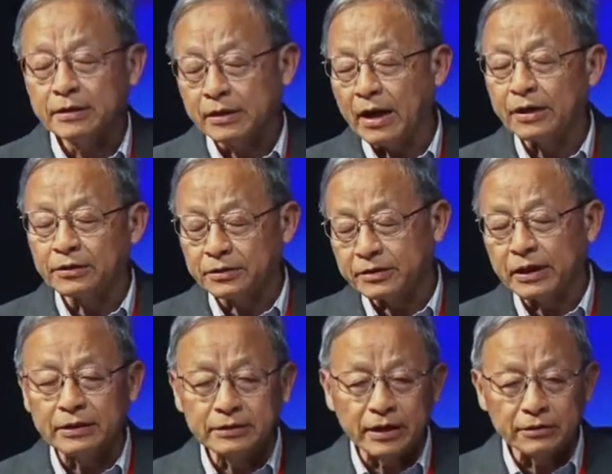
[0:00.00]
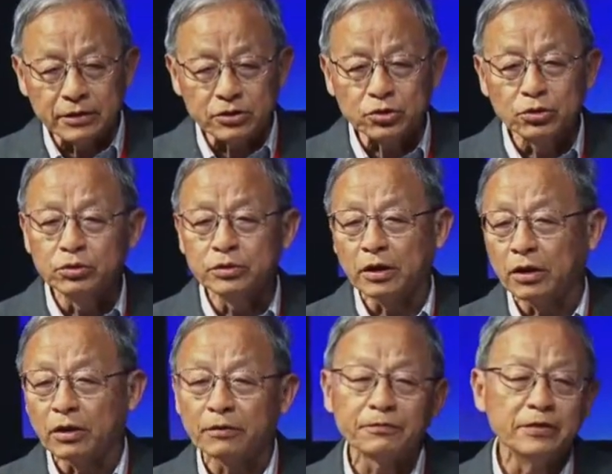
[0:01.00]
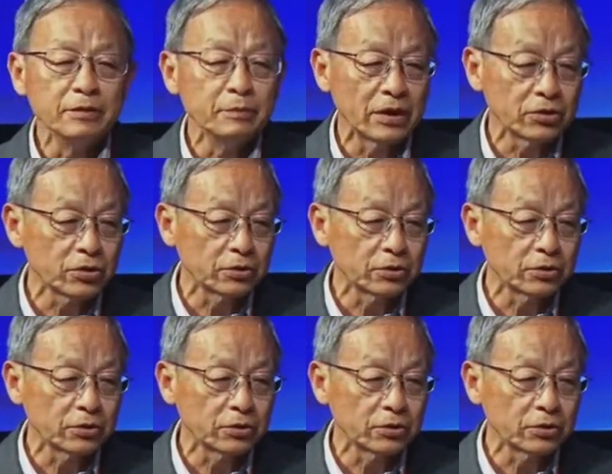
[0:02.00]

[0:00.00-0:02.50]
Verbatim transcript: kind of thing that excluded a lot of females,